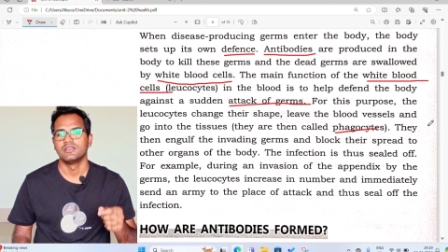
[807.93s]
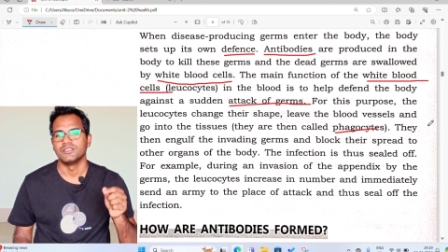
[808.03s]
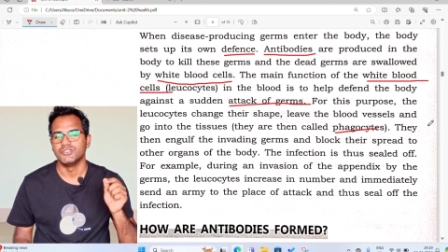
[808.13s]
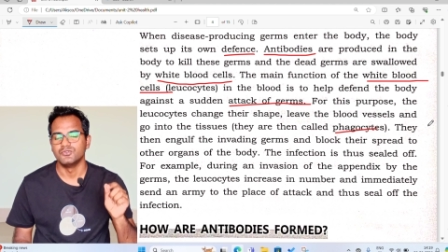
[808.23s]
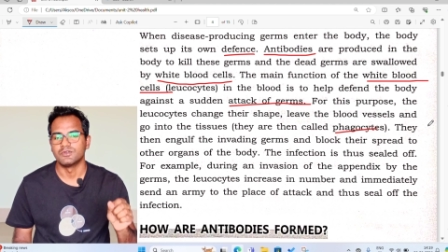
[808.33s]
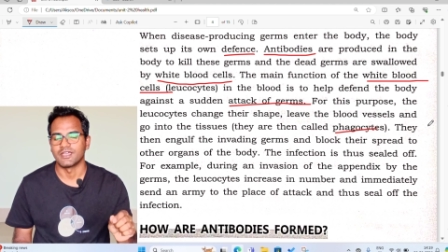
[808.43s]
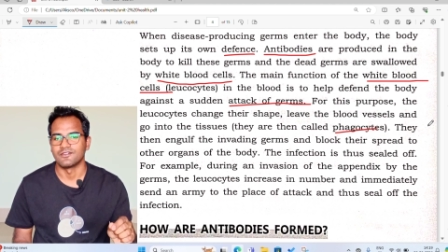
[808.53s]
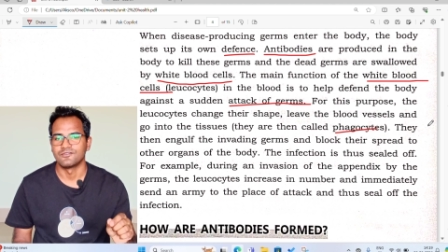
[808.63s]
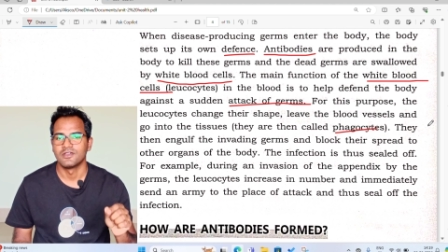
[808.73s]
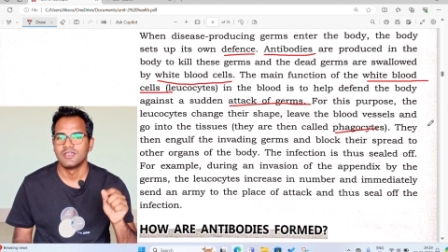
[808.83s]
you
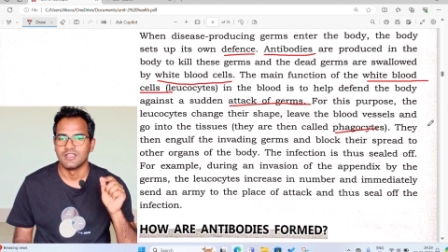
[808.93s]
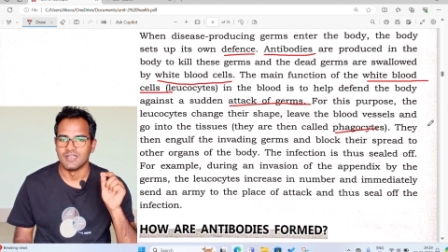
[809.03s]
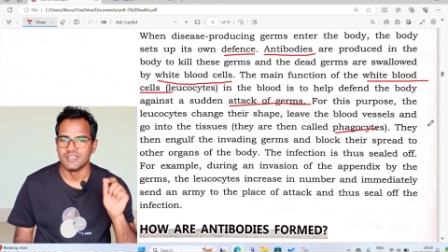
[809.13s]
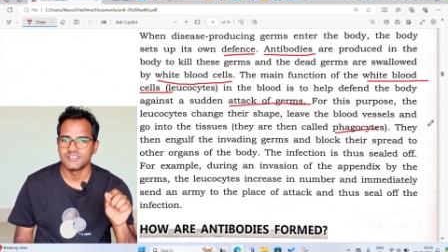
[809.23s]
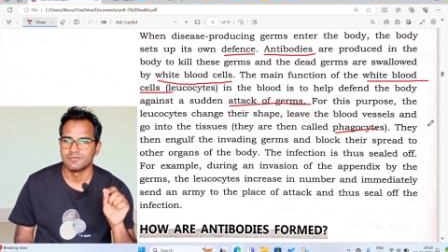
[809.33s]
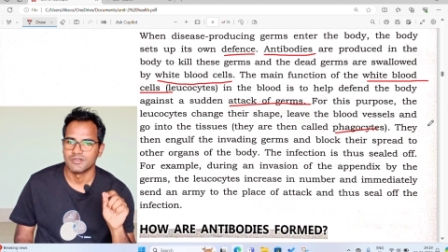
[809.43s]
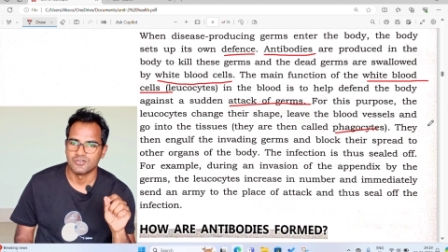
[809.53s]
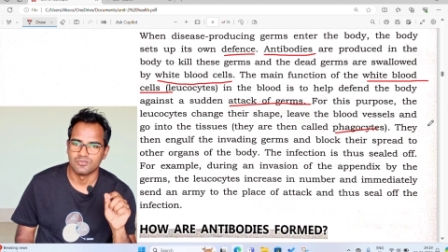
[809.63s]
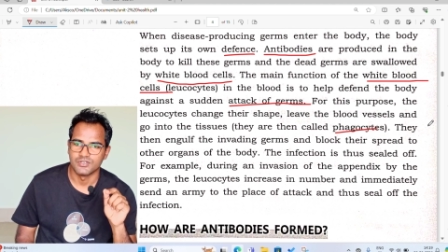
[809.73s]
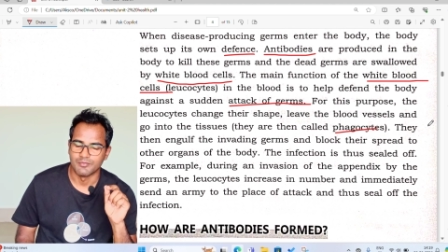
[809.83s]
have less
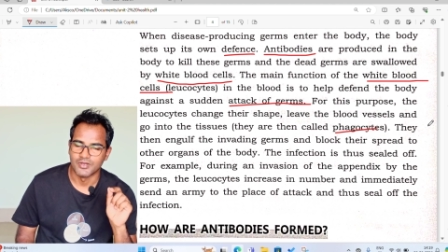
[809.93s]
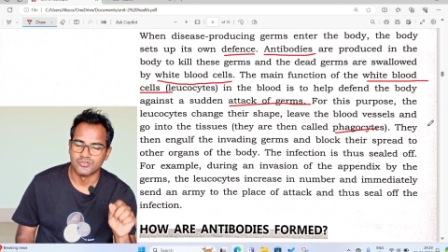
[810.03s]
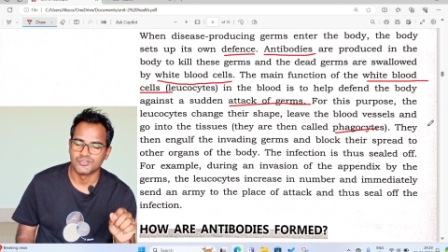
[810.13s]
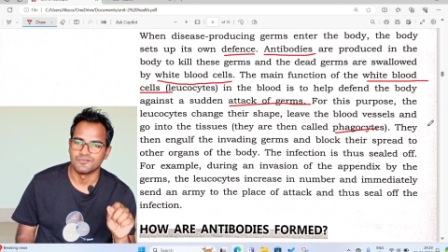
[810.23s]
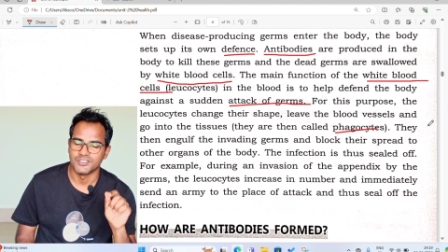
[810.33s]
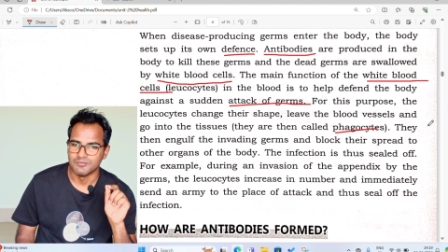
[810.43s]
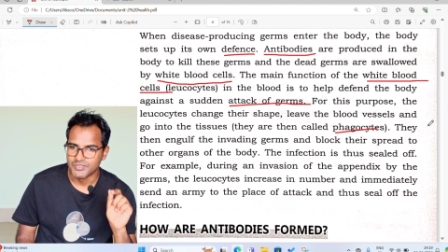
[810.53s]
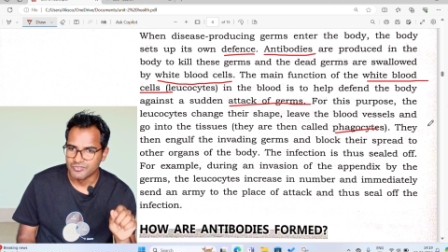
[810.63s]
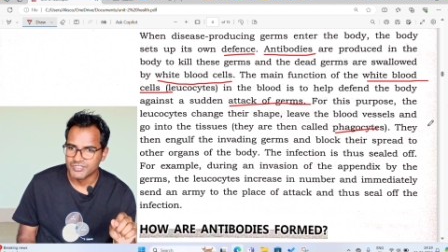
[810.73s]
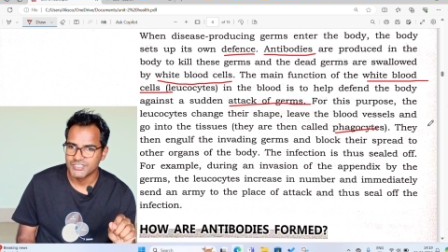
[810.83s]
amount of
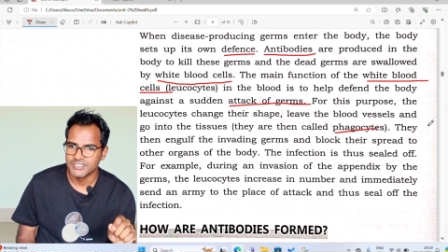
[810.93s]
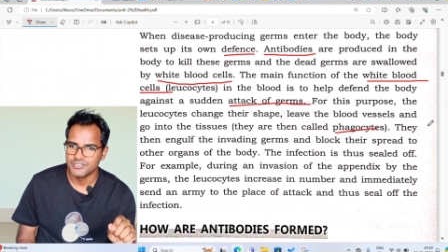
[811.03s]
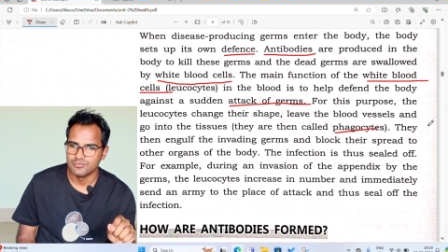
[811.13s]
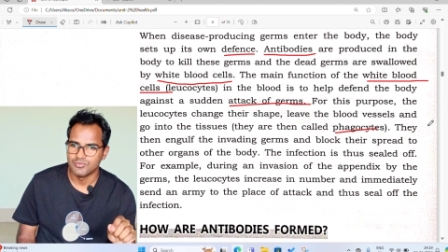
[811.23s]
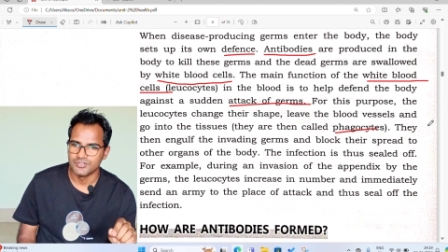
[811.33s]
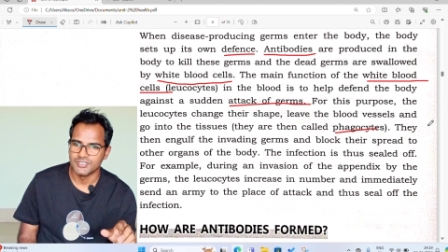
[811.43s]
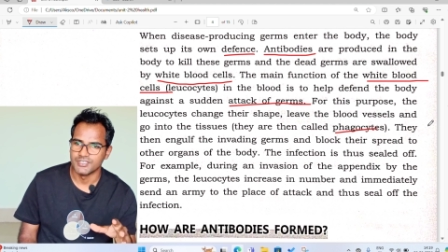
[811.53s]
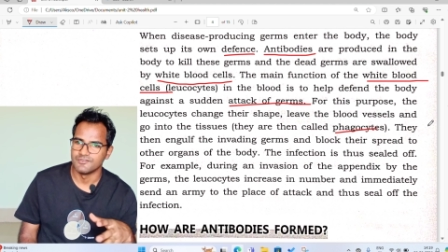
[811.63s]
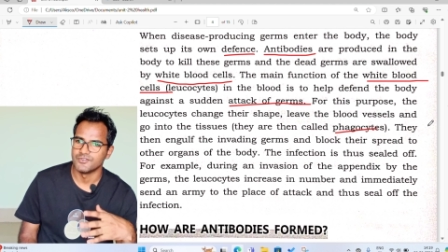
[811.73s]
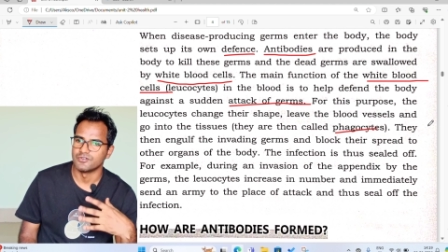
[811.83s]
immunity in your body,
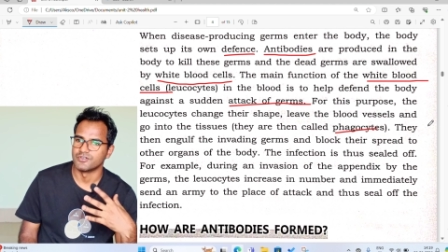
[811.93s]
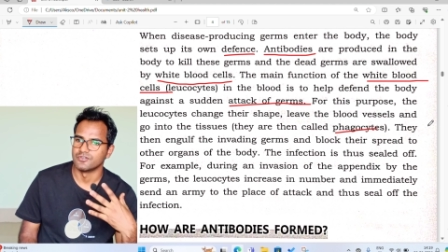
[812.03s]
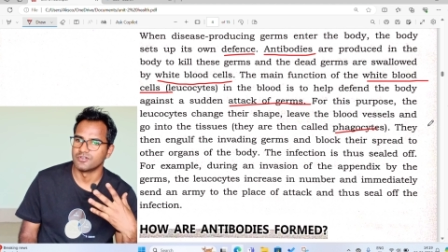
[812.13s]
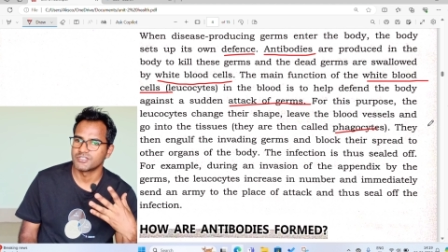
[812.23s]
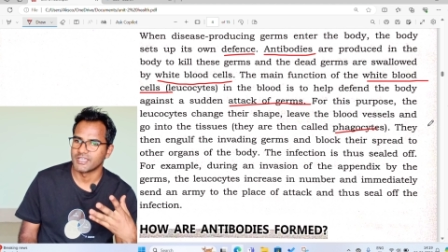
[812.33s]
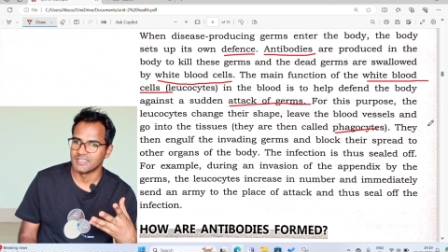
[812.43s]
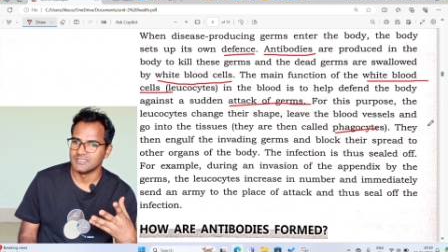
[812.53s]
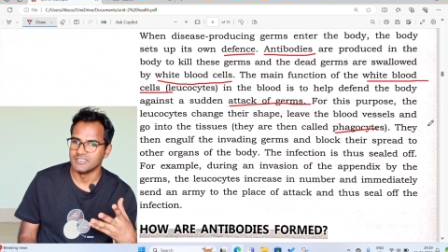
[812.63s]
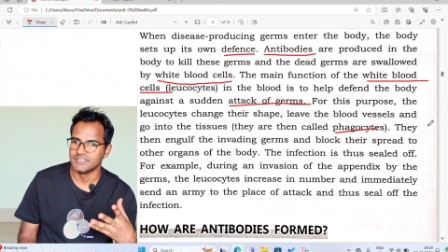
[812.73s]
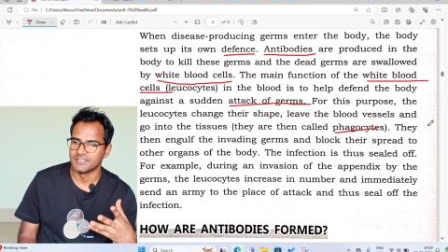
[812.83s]
if you're not
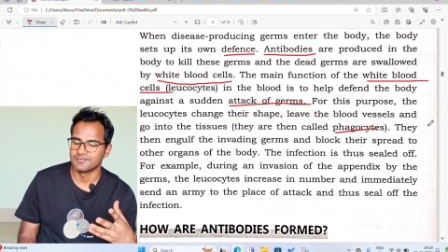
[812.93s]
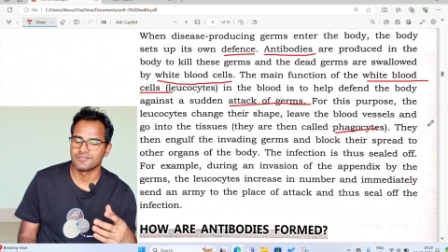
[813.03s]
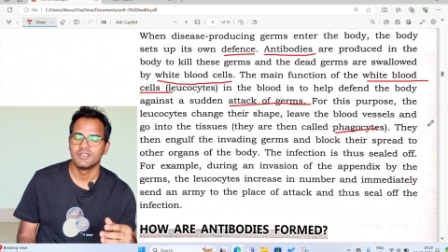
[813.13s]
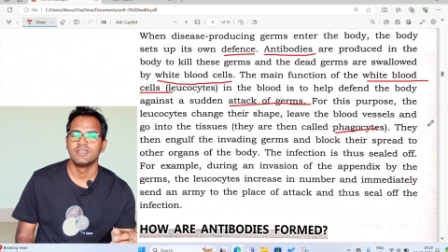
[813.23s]
healthy enough,